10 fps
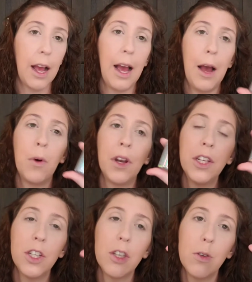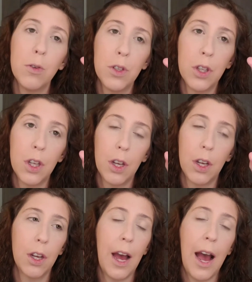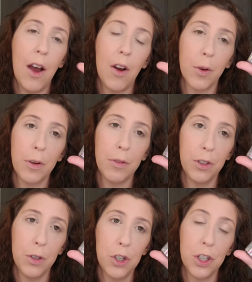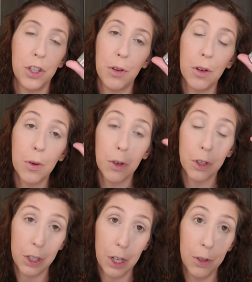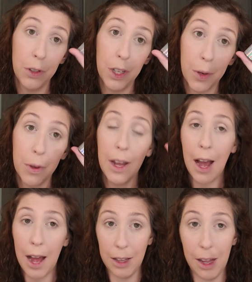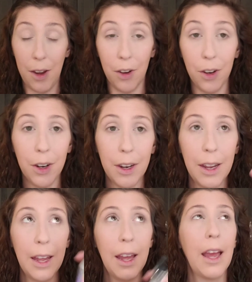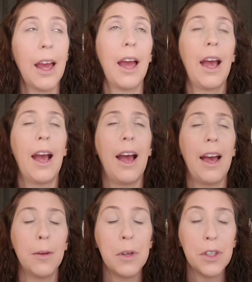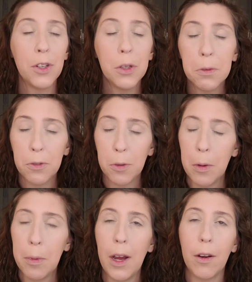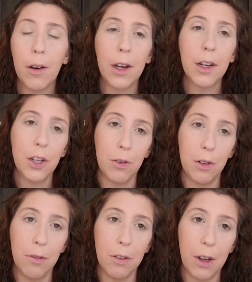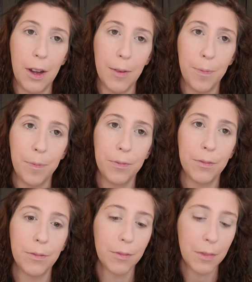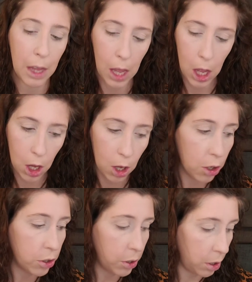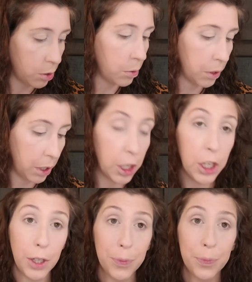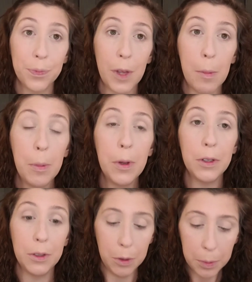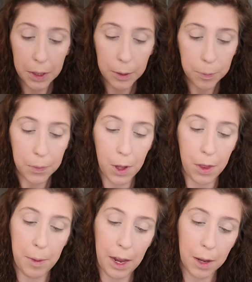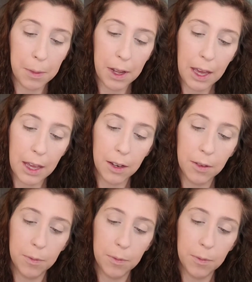I wanted to use the I Heart Revolution Unicorn Glow Liquid Highlighter, and I meant to do it before my powder, and I totally forgot. So here's what we're going to do. I'm going to put a little bit on the back of my hand,